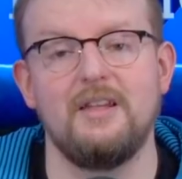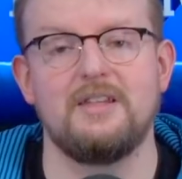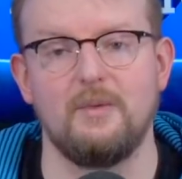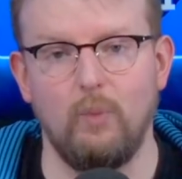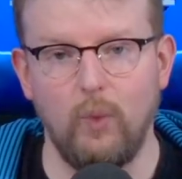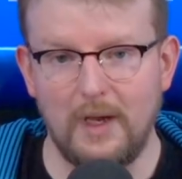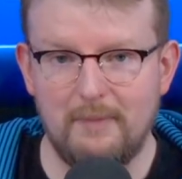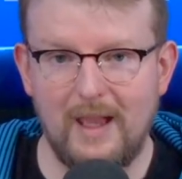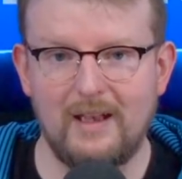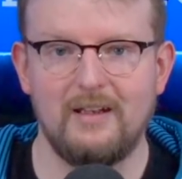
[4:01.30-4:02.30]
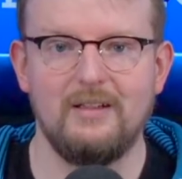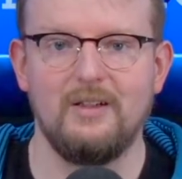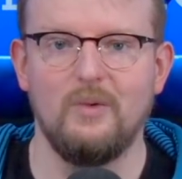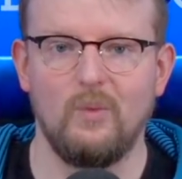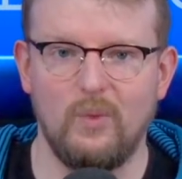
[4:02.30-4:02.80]
it's a 1 mana
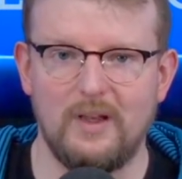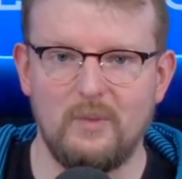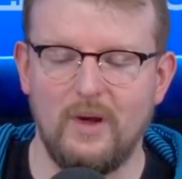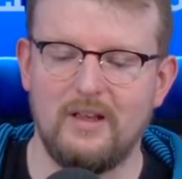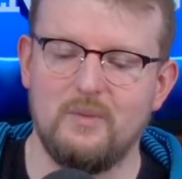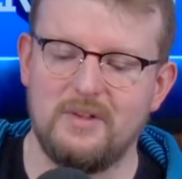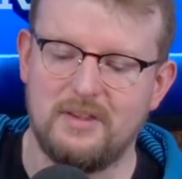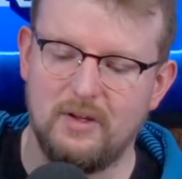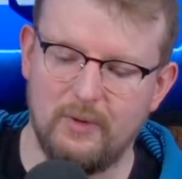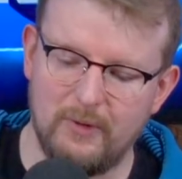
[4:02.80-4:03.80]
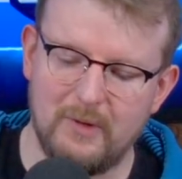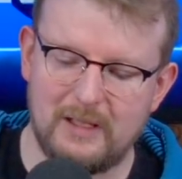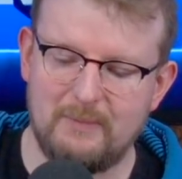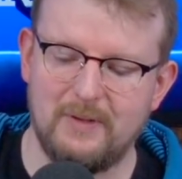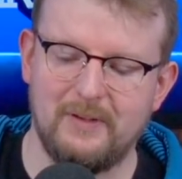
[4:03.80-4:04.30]
1/1 with the
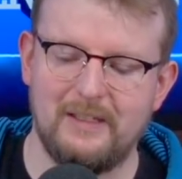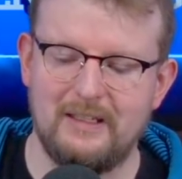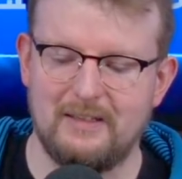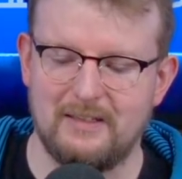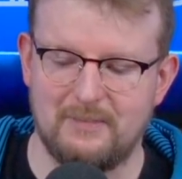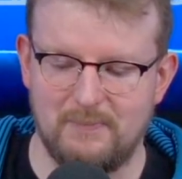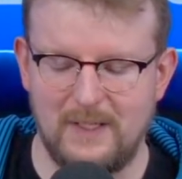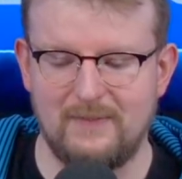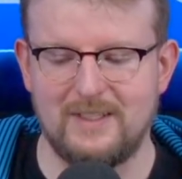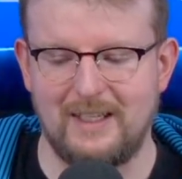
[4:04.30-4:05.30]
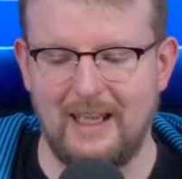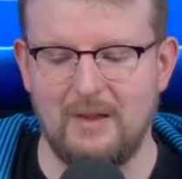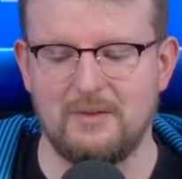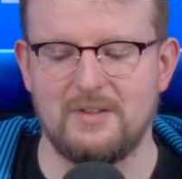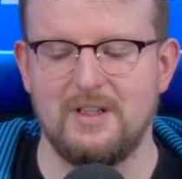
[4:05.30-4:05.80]
Heroic ability that gives it
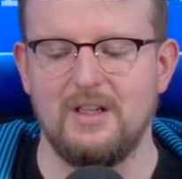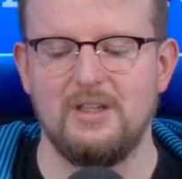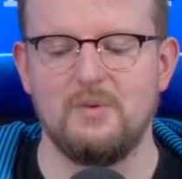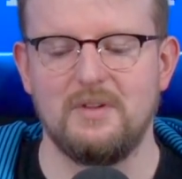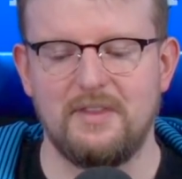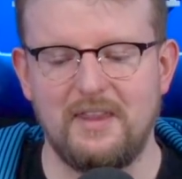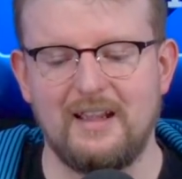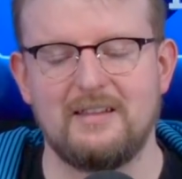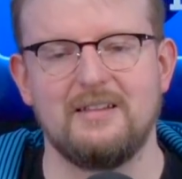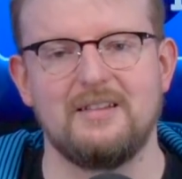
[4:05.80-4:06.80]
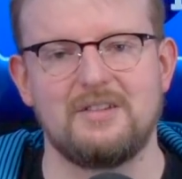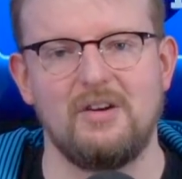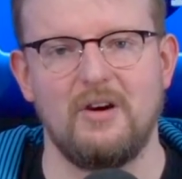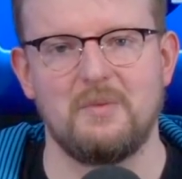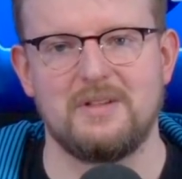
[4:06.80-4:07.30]
counters. You would think that this
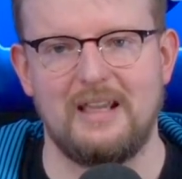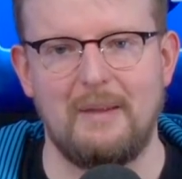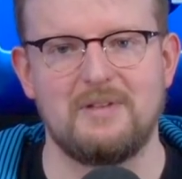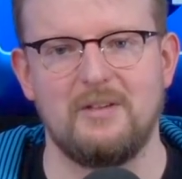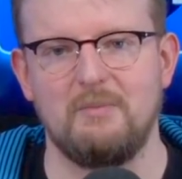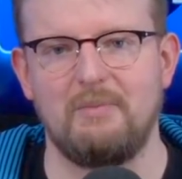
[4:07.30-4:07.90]
card was an absolute